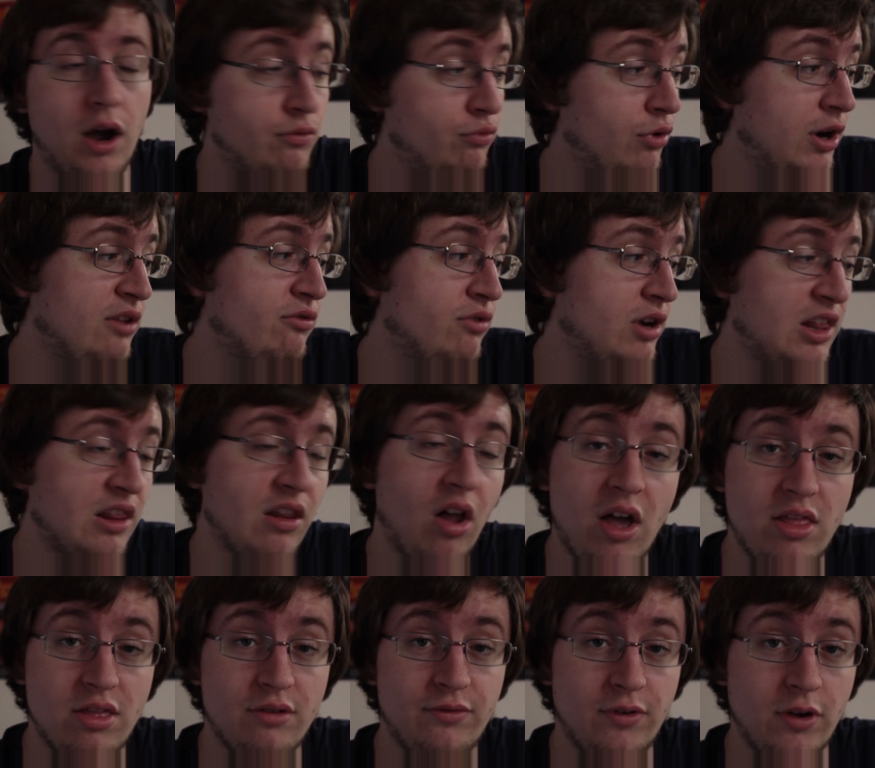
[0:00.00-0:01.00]
I really, really
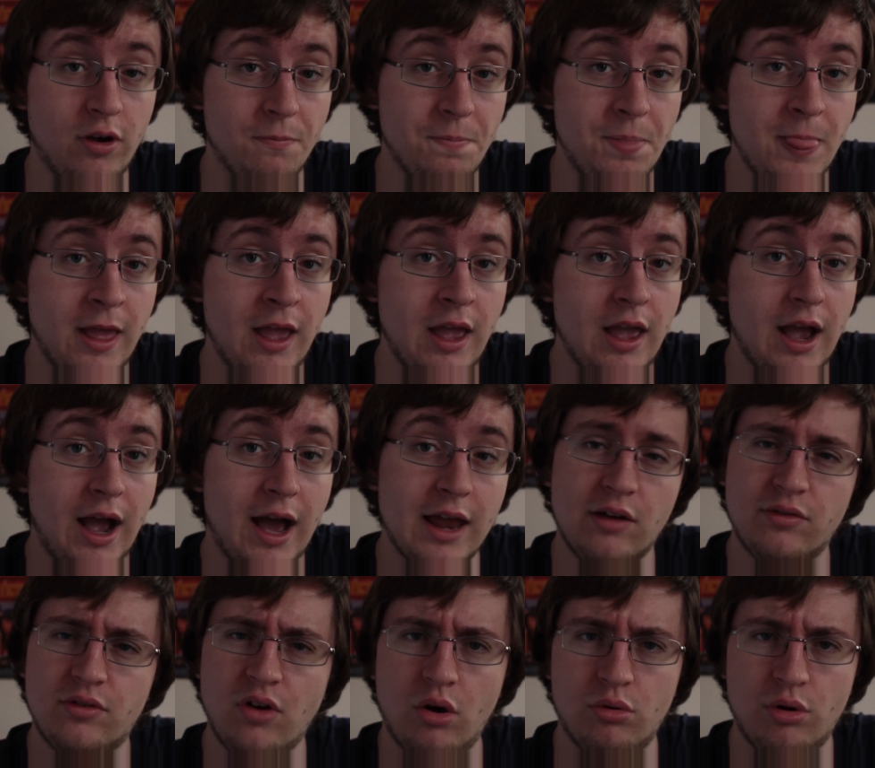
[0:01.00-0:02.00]
like the film,
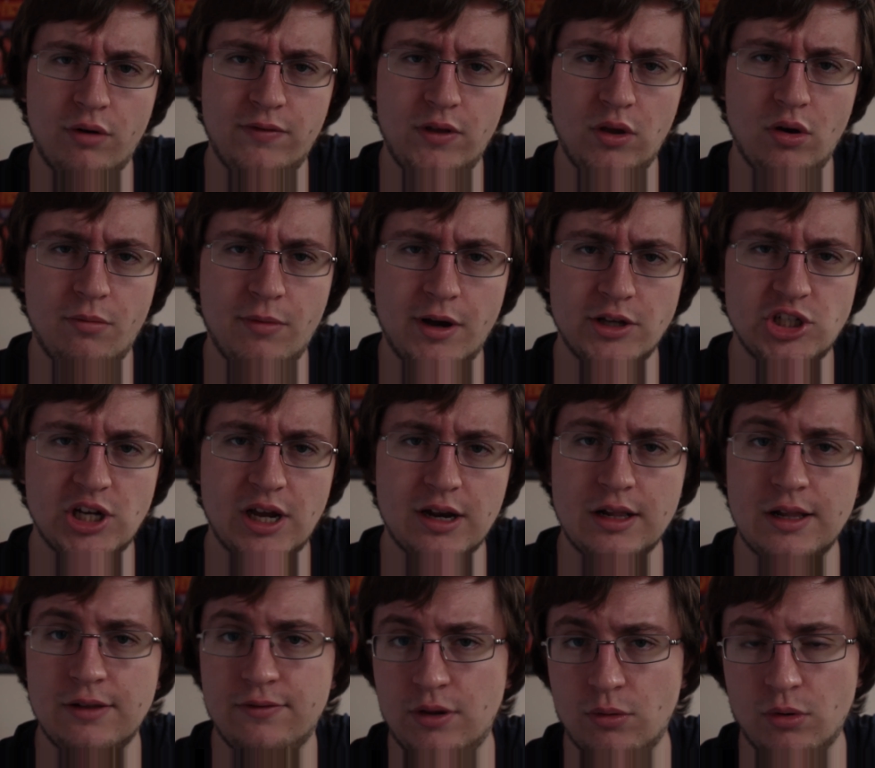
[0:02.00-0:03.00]
and I've got a review on my
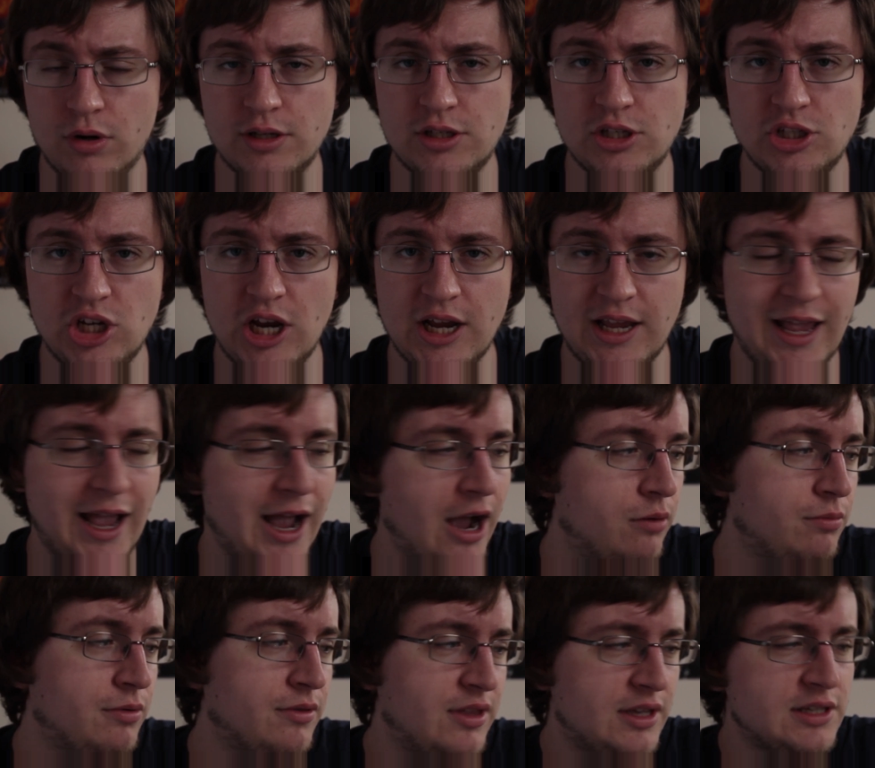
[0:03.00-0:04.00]
channel if you wanted to check it
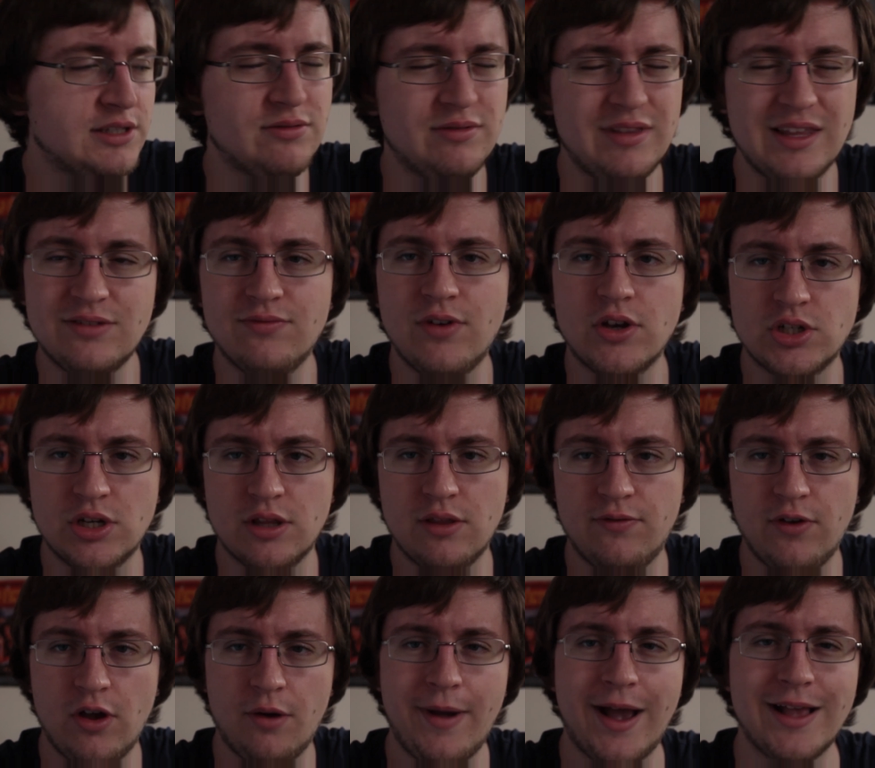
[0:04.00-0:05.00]
out. But this version of
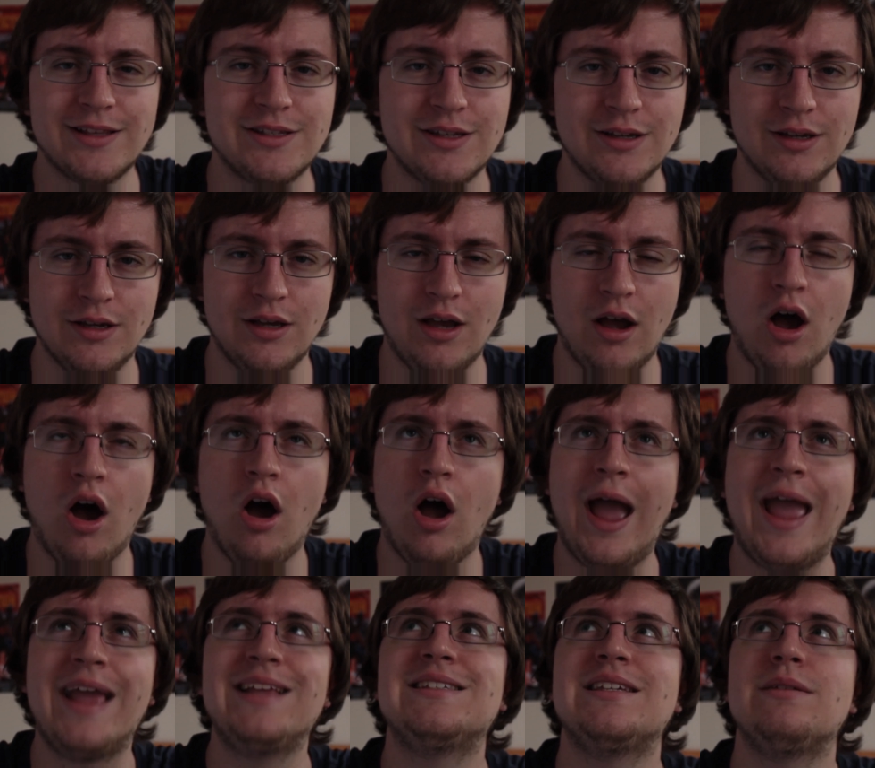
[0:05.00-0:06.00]
the film adds
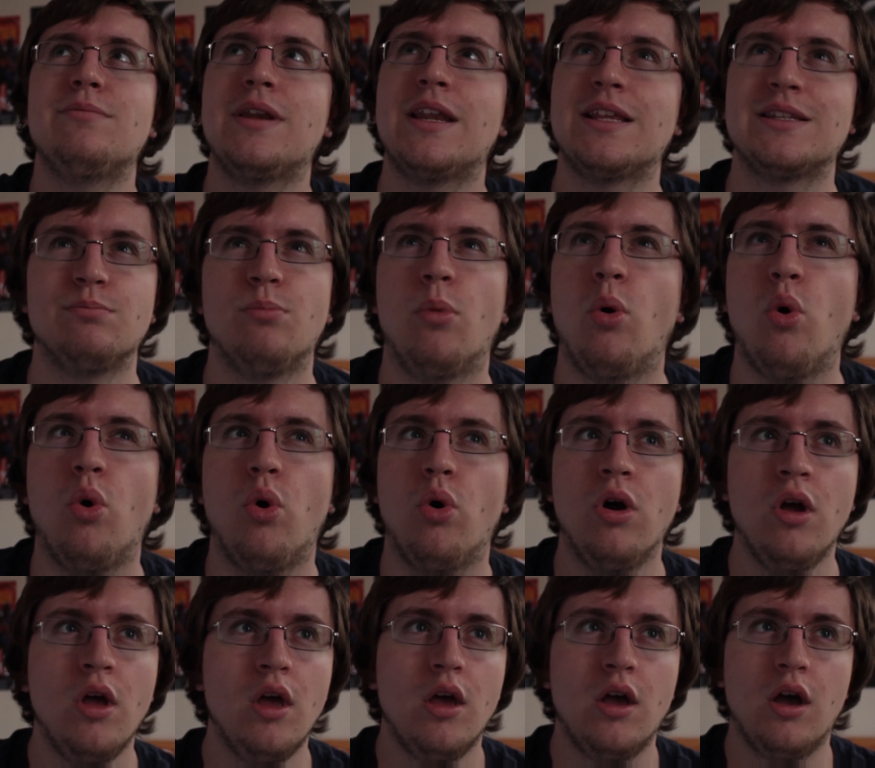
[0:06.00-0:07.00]
80 minutes
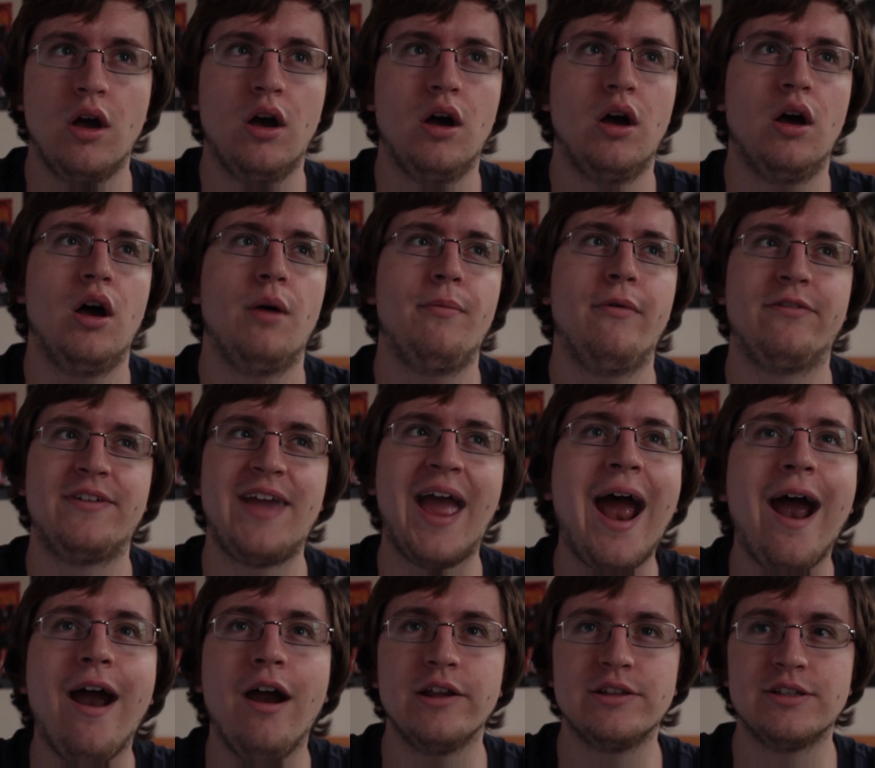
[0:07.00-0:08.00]
more of
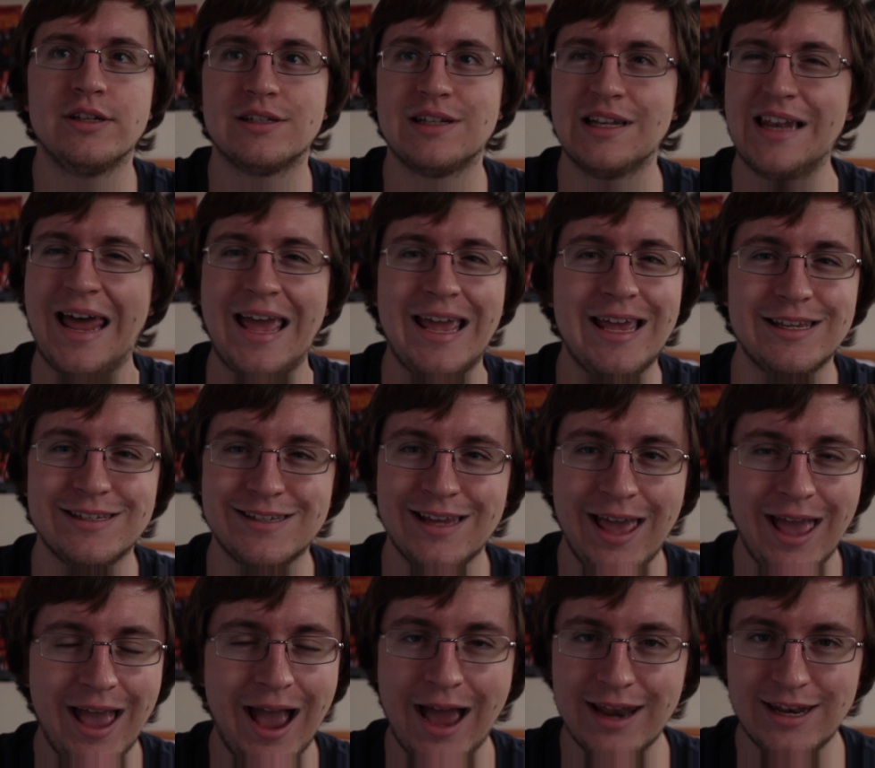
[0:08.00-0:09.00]
characters, layers,
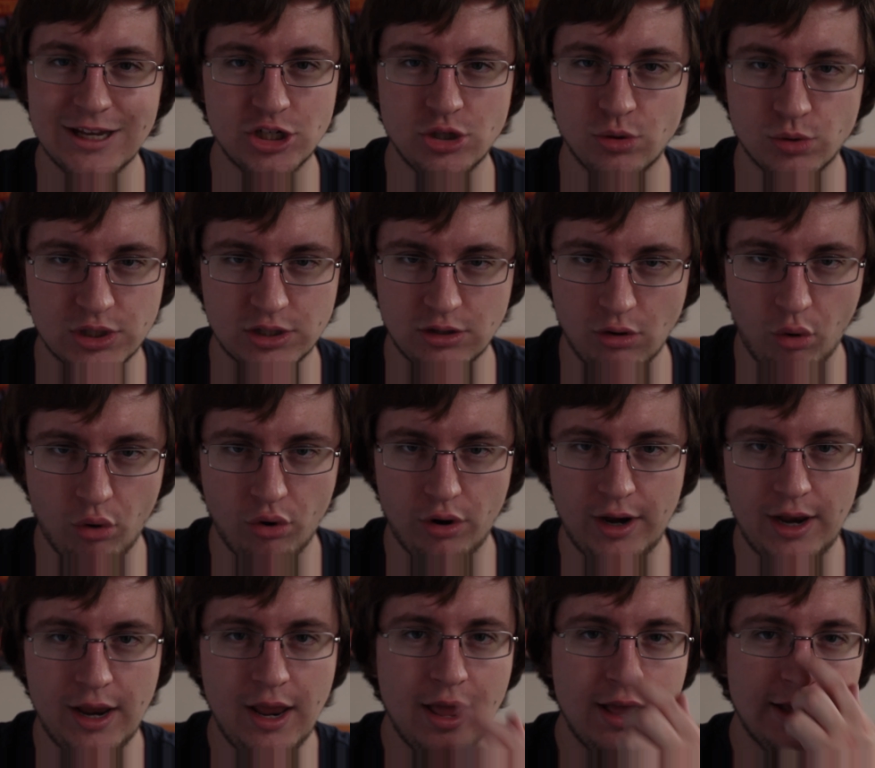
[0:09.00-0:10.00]
additional
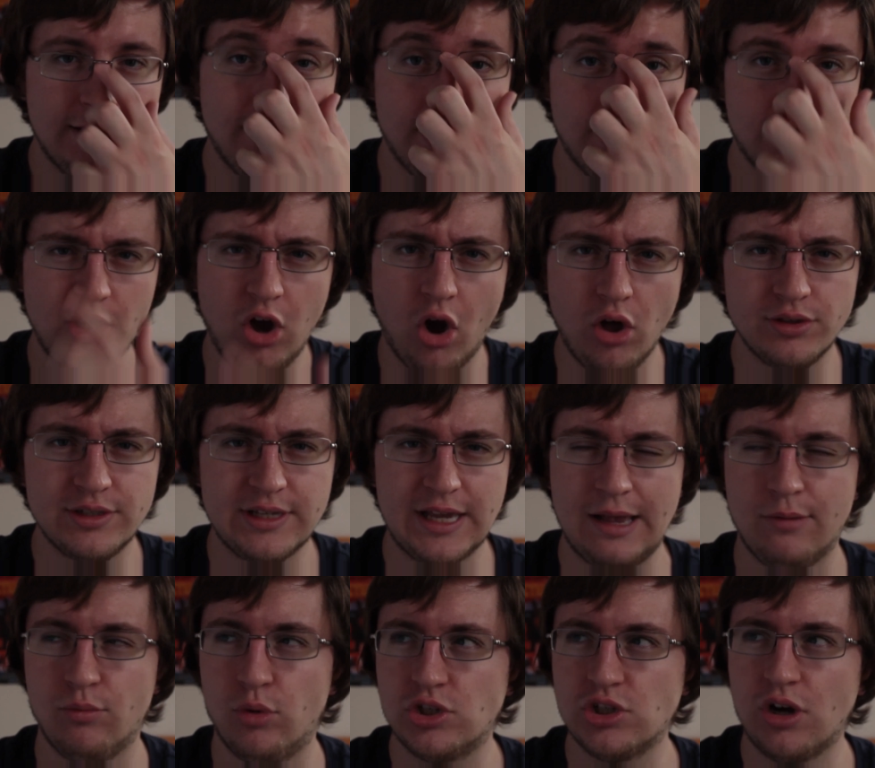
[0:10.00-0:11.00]
story kind of
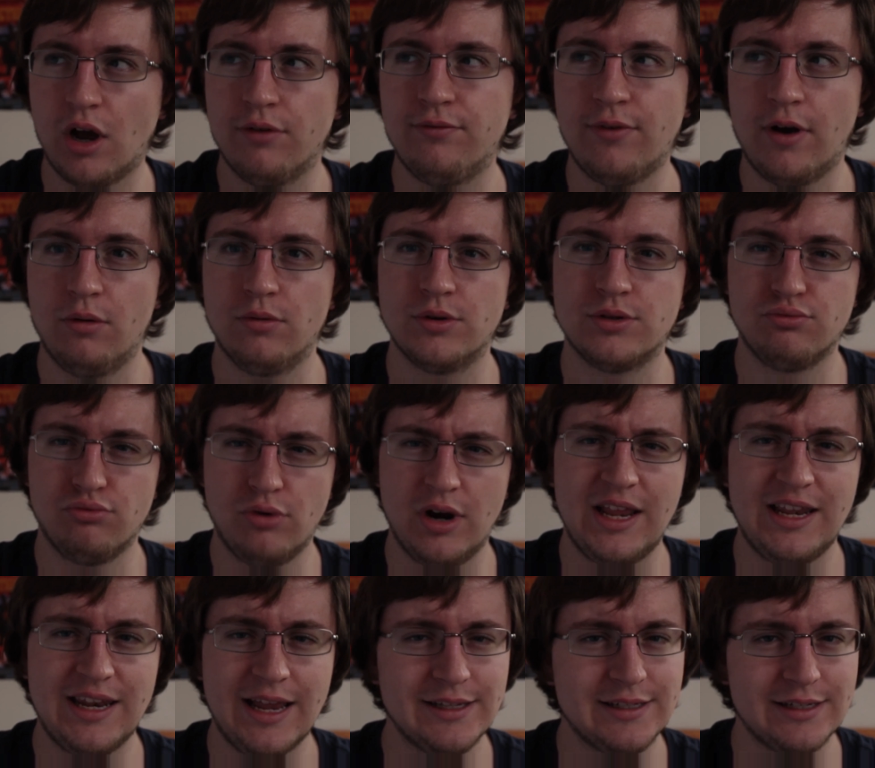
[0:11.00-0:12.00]
content, which I felt was
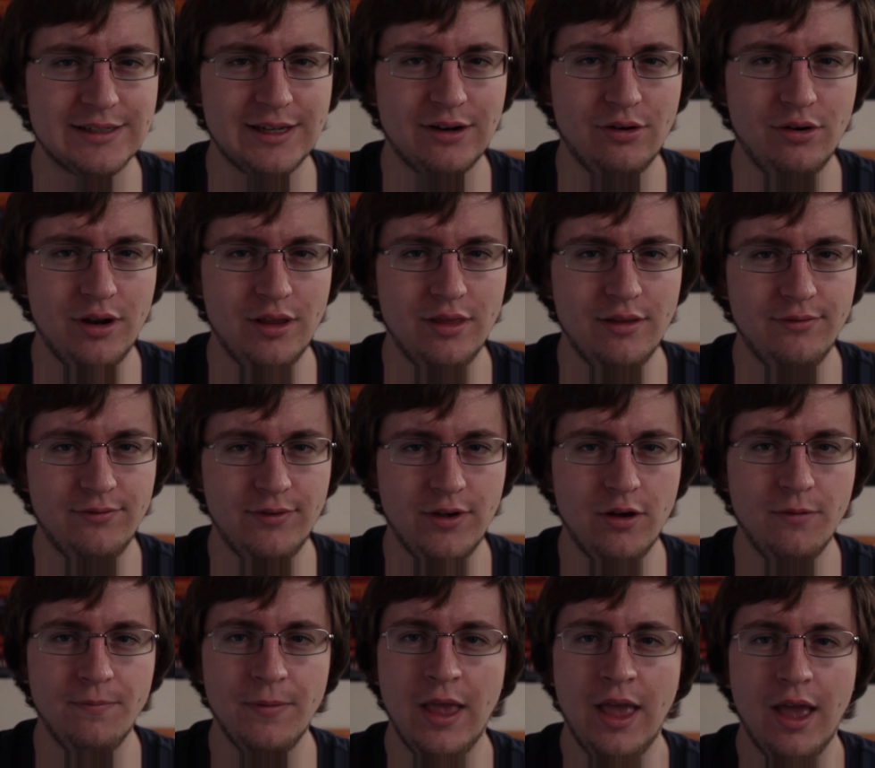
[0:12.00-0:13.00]
really necessary in the
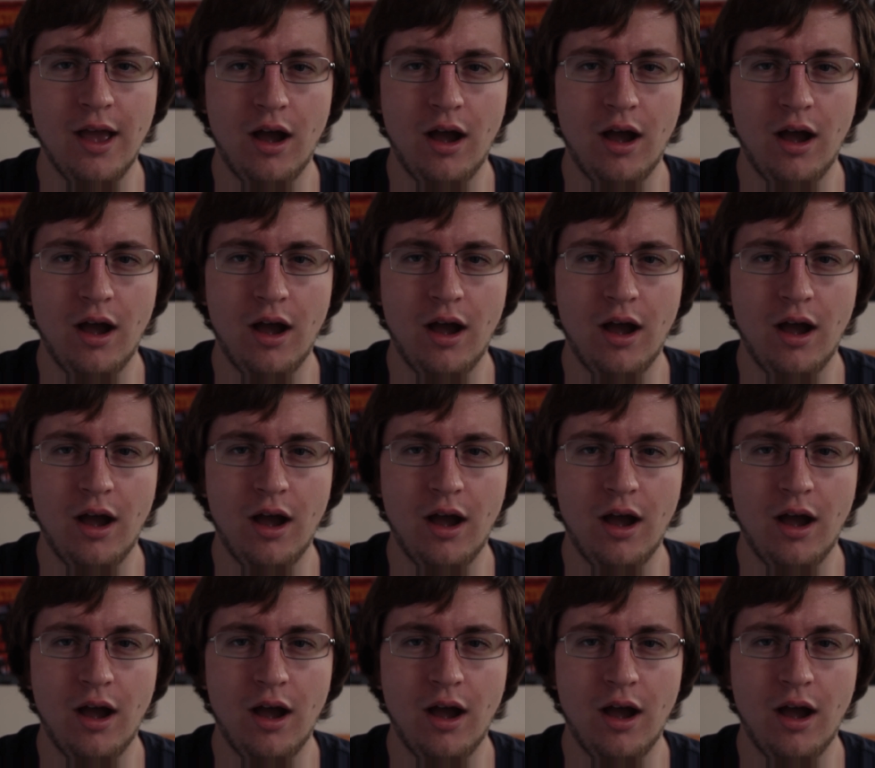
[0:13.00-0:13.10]
film.